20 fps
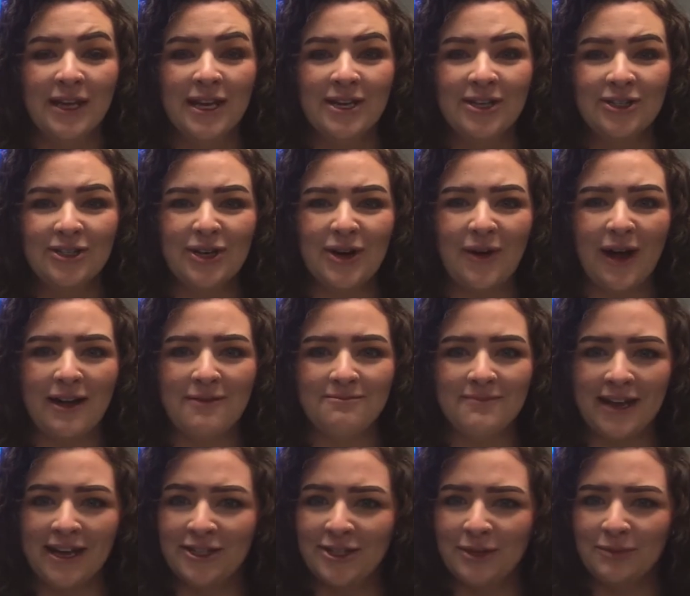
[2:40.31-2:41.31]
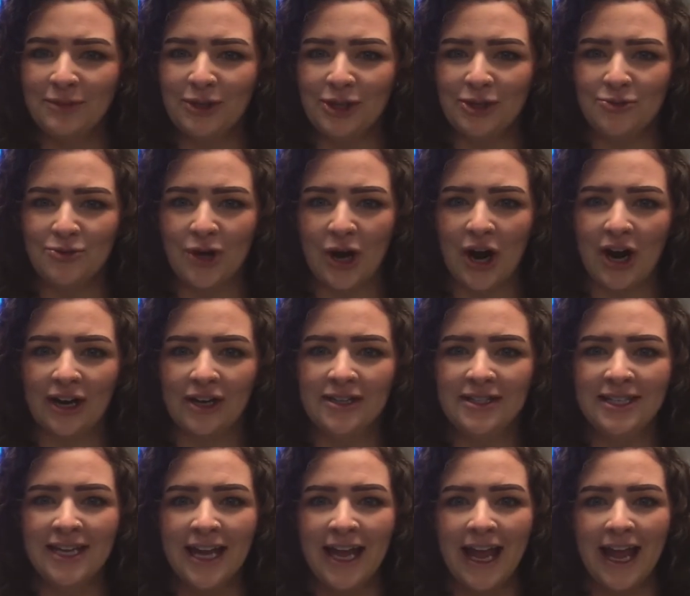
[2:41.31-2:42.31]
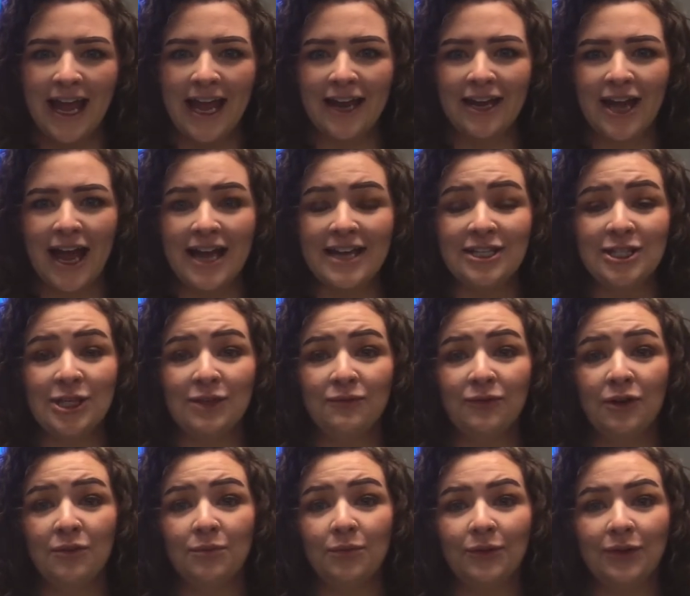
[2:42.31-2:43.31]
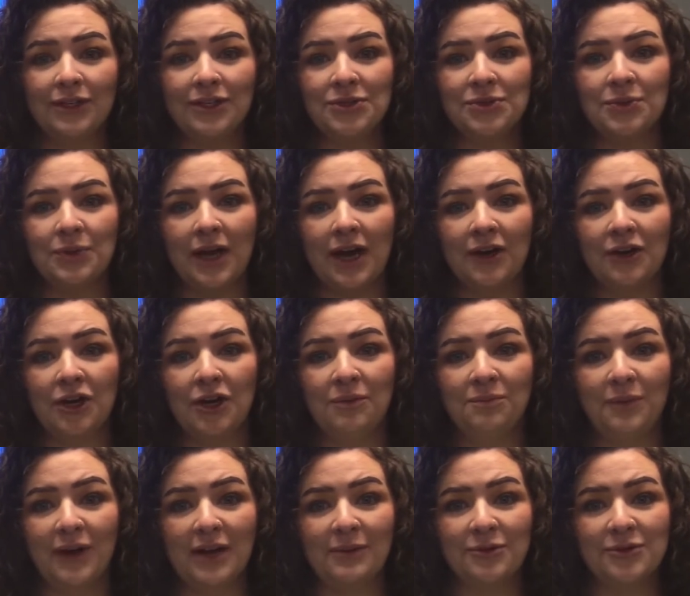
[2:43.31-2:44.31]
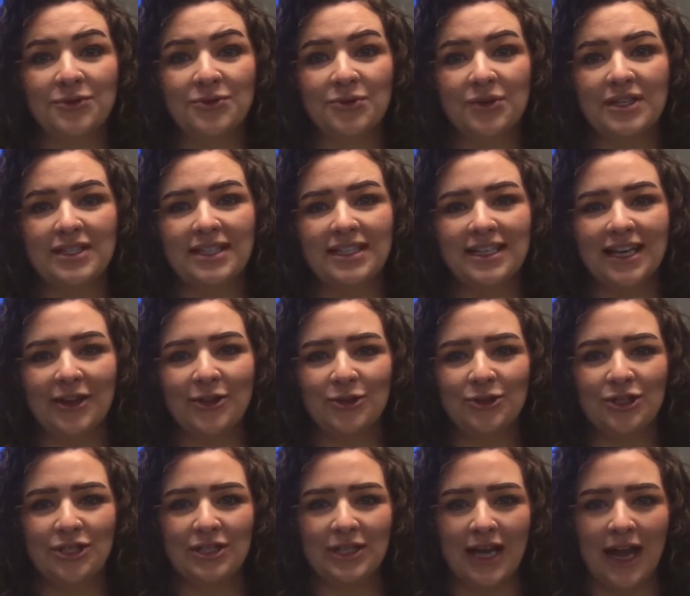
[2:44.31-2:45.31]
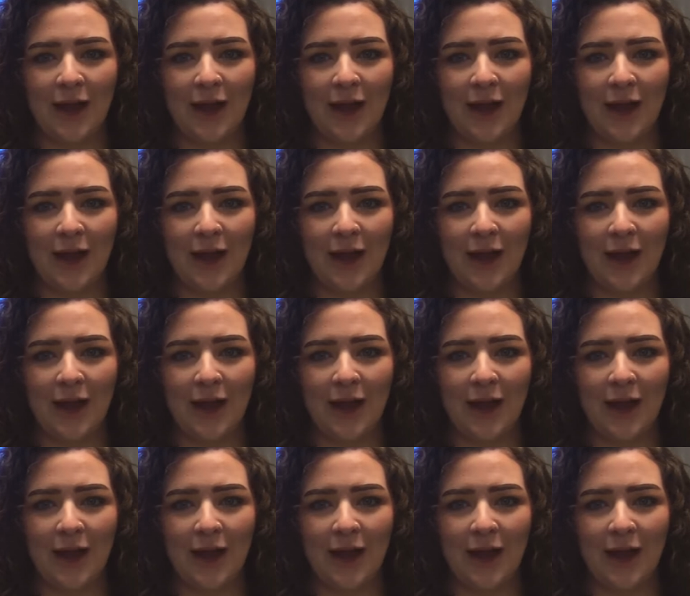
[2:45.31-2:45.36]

So I made some cue cards, and at different points throughout our Bible story together today,